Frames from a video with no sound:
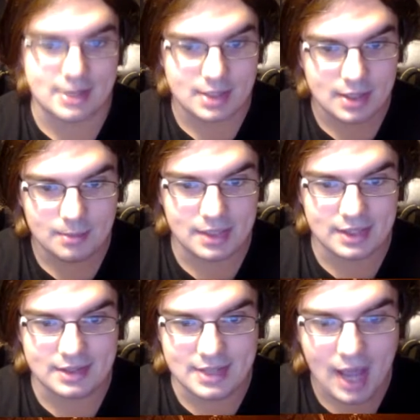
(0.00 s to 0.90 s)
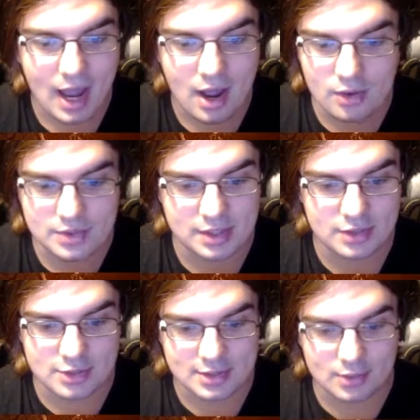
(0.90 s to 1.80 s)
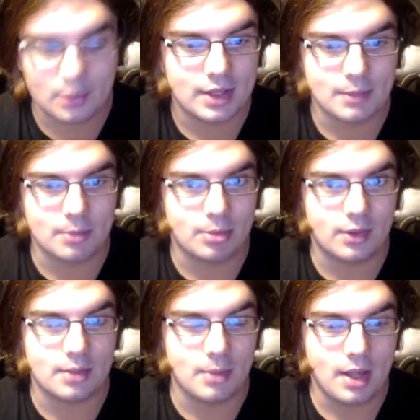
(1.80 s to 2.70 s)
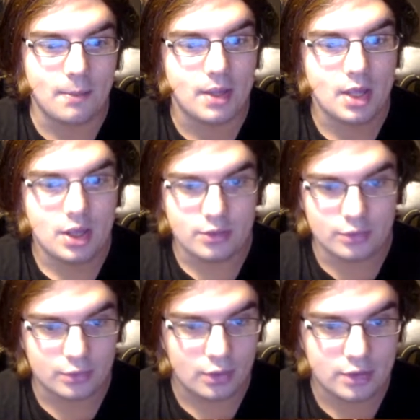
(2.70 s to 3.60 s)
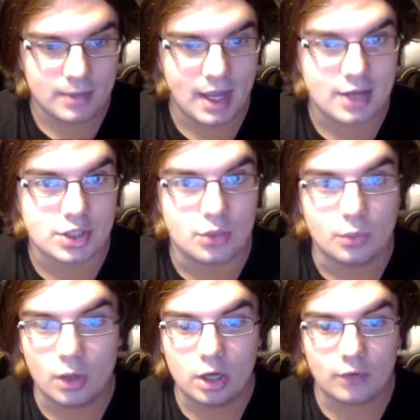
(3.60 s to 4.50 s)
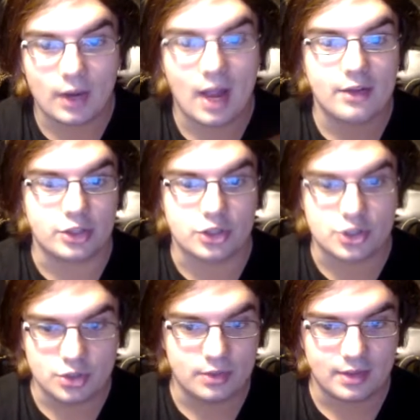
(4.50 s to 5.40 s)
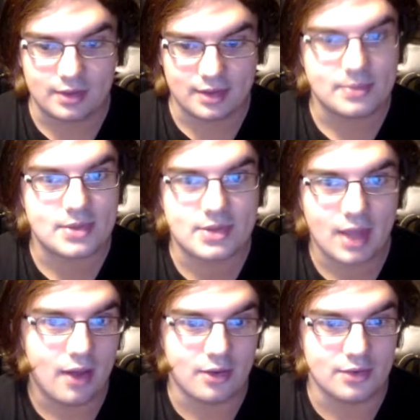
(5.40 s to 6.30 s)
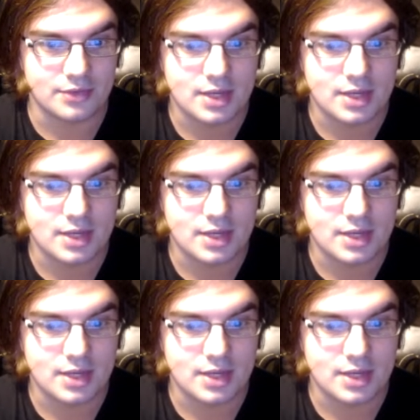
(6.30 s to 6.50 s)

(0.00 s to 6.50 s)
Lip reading: But now, instead of just throwing them and blowing them up, you throw them, they actually walk around and shoot themselves.